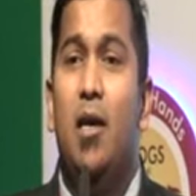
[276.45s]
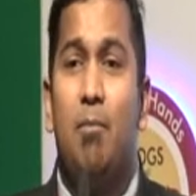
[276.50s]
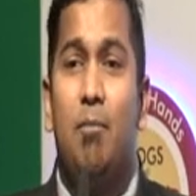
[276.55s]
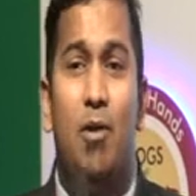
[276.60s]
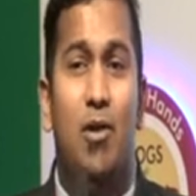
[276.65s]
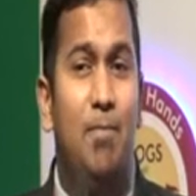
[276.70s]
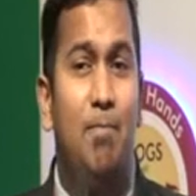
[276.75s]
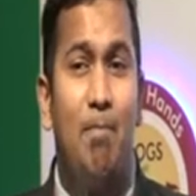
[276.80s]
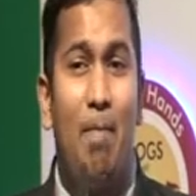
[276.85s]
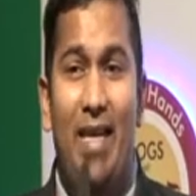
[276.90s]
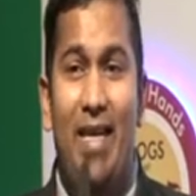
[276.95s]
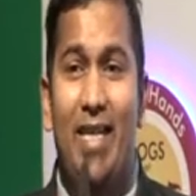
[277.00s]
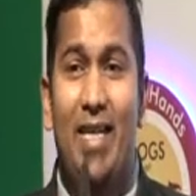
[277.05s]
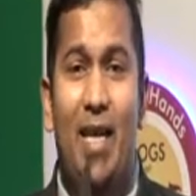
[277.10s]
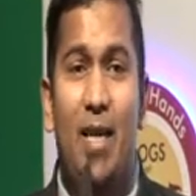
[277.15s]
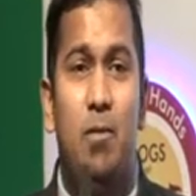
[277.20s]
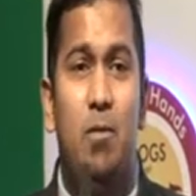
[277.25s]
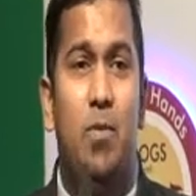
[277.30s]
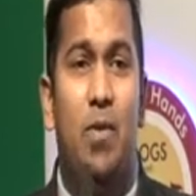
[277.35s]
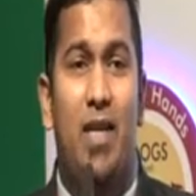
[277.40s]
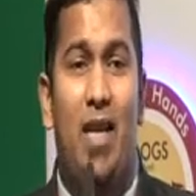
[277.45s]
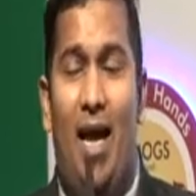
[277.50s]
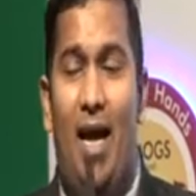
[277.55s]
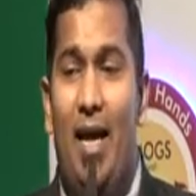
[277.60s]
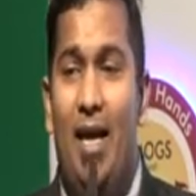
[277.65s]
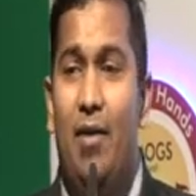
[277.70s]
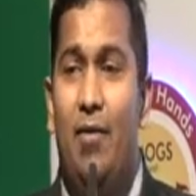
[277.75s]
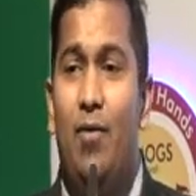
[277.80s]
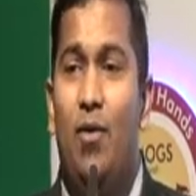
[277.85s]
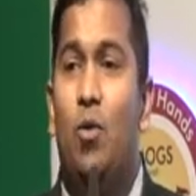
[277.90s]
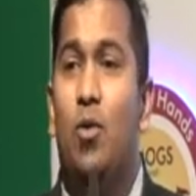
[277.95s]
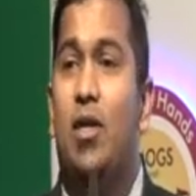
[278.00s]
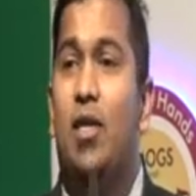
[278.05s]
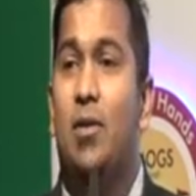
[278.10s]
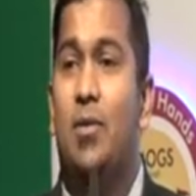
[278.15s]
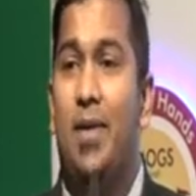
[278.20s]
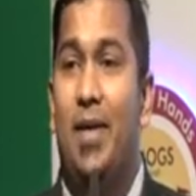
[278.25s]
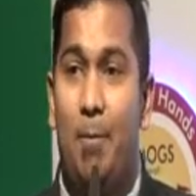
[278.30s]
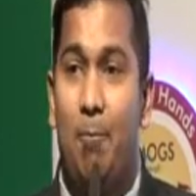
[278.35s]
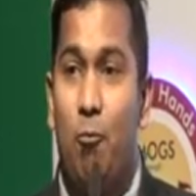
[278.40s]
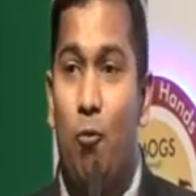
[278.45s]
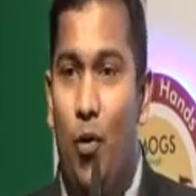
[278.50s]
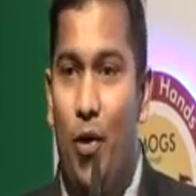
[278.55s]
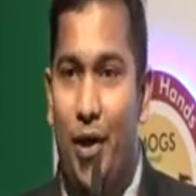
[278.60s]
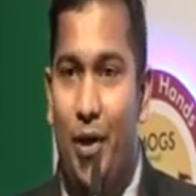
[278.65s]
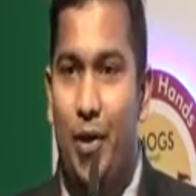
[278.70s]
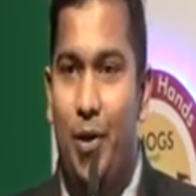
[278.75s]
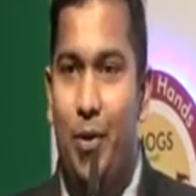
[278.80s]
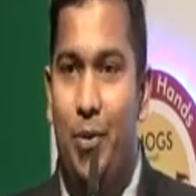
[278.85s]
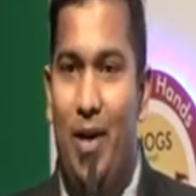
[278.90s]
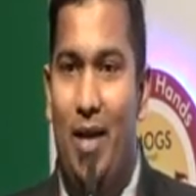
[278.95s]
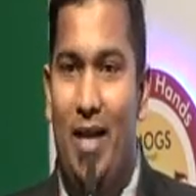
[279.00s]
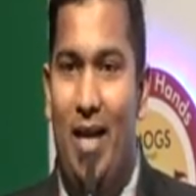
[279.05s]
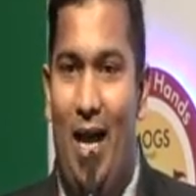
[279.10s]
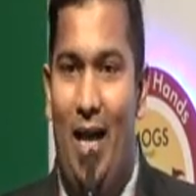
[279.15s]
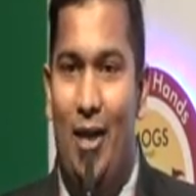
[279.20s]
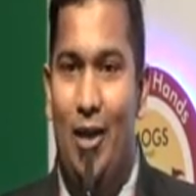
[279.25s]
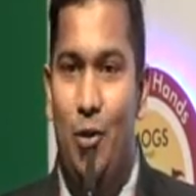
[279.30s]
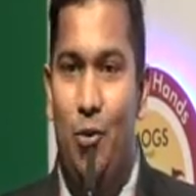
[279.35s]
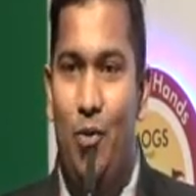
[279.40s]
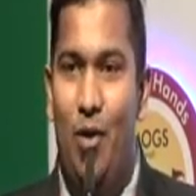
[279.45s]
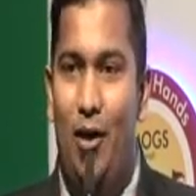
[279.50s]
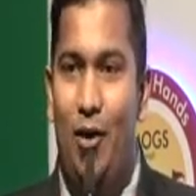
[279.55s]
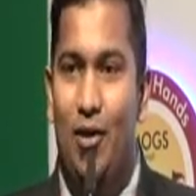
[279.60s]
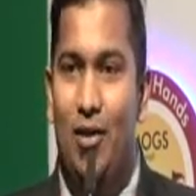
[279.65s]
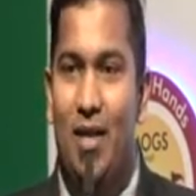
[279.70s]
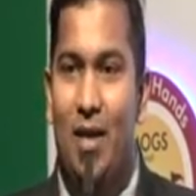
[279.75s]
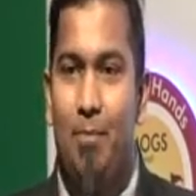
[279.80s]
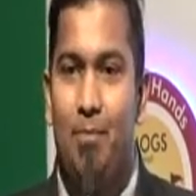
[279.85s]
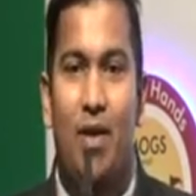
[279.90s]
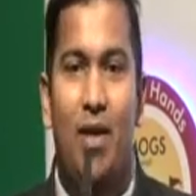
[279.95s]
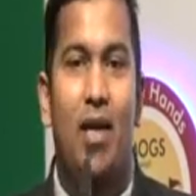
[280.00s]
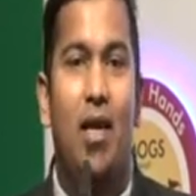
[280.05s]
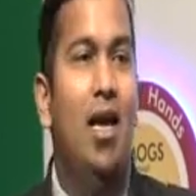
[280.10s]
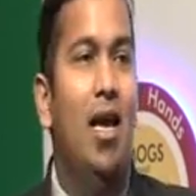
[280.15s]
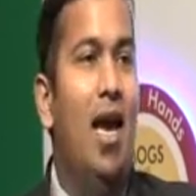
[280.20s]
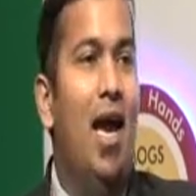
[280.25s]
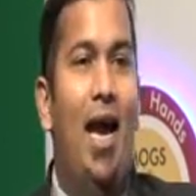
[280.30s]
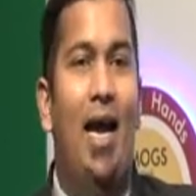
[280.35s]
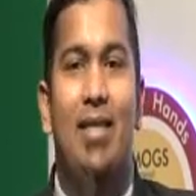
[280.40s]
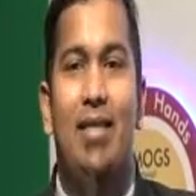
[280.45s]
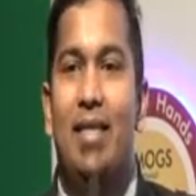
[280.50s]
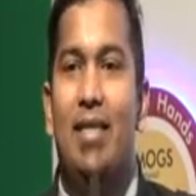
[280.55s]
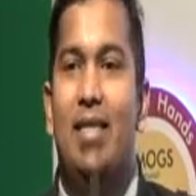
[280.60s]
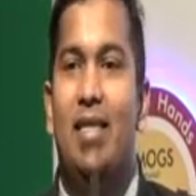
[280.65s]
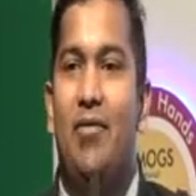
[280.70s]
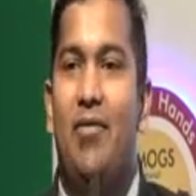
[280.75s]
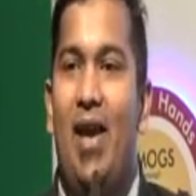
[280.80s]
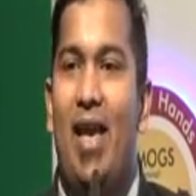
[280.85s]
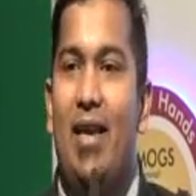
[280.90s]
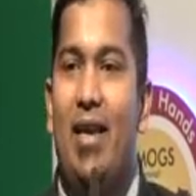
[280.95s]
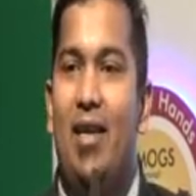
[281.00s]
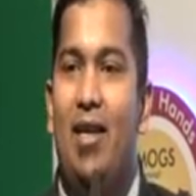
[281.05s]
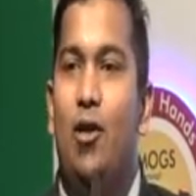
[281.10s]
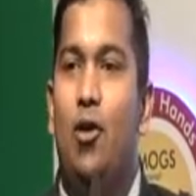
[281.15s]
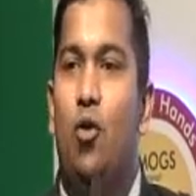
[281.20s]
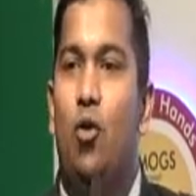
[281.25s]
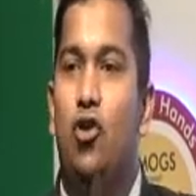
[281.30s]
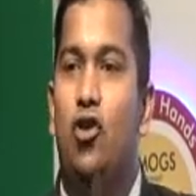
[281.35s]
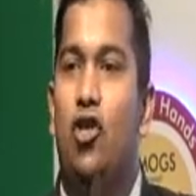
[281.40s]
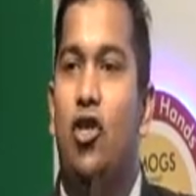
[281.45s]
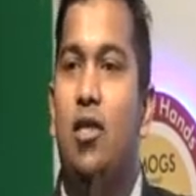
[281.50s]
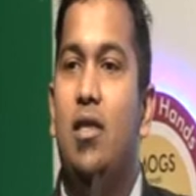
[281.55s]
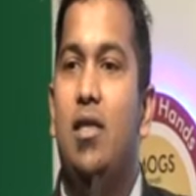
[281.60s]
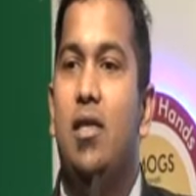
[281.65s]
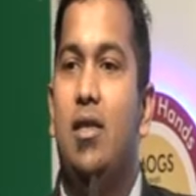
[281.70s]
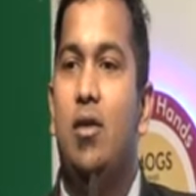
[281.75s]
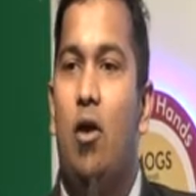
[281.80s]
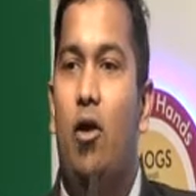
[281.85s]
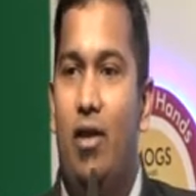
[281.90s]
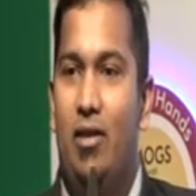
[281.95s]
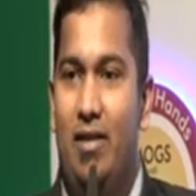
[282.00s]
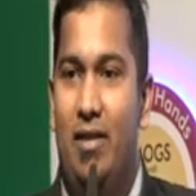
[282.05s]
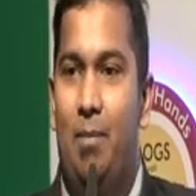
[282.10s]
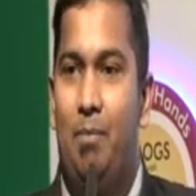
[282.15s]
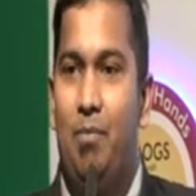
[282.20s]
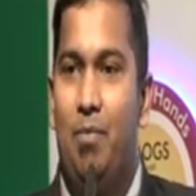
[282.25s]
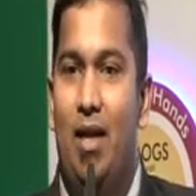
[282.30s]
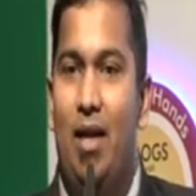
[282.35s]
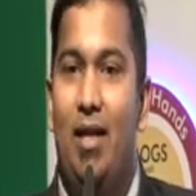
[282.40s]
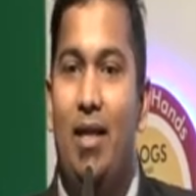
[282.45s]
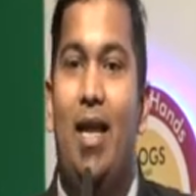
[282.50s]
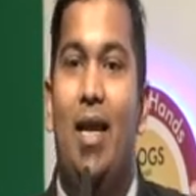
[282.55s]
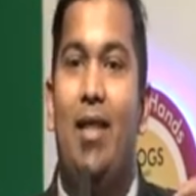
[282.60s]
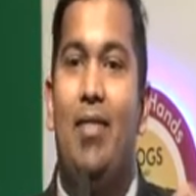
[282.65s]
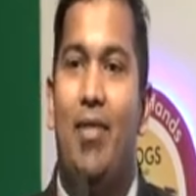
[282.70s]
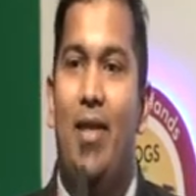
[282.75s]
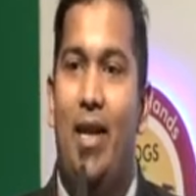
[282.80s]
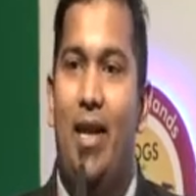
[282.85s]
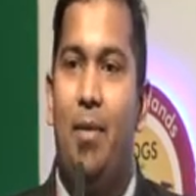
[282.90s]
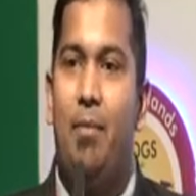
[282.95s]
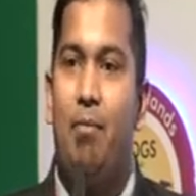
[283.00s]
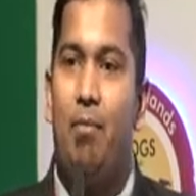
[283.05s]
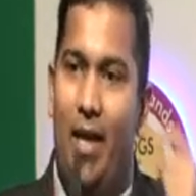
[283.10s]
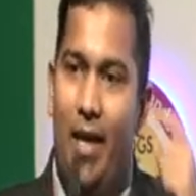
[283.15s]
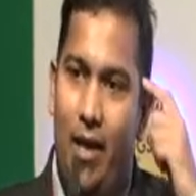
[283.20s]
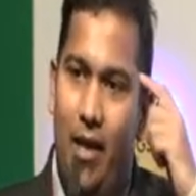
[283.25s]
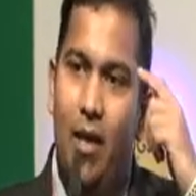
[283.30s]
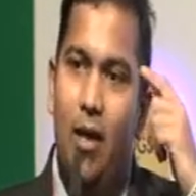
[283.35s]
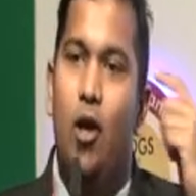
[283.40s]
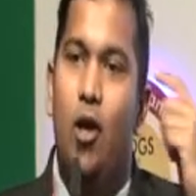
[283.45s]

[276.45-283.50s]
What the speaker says: Because many times when I have noticed when I'm going to do an IUI or something, I see cervical erosions or something like that, and then I'm like,